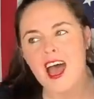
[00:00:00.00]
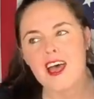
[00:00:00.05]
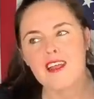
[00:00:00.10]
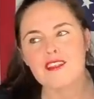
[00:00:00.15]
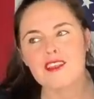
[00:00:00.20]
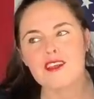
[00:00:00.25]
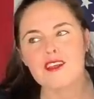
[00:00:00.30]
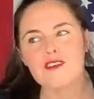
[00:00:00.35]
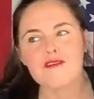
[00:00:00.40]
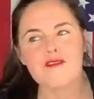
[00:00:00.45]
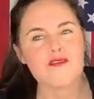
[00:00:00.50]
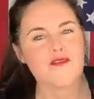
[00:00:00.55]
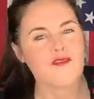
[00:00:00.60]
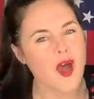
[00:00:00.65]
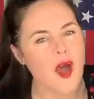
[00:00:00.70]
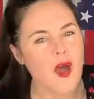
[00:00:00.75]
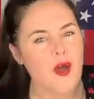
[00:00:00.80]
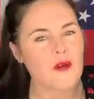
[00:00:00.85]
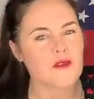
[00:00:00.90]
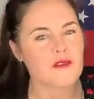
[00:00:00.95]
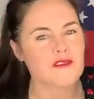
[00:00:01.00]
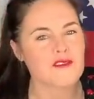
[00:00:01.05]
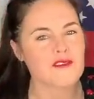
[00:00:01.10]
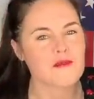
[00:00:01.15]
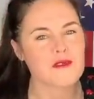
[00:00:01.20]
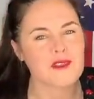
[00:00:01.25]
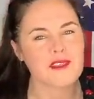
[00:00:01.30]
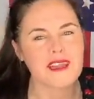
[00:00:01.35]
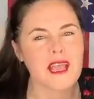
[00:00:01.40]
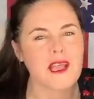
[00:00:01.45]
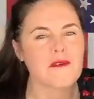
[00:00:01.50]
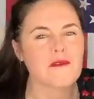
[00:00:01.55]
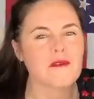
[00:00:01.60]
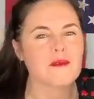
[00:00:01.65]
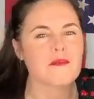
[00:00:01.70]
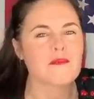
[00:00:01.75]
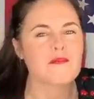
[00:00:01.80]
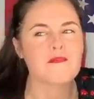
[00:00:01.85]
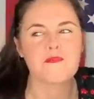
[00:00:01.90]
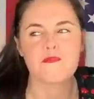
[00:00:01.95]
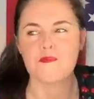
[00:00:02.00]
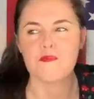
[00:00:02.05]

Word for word: on their phones when they were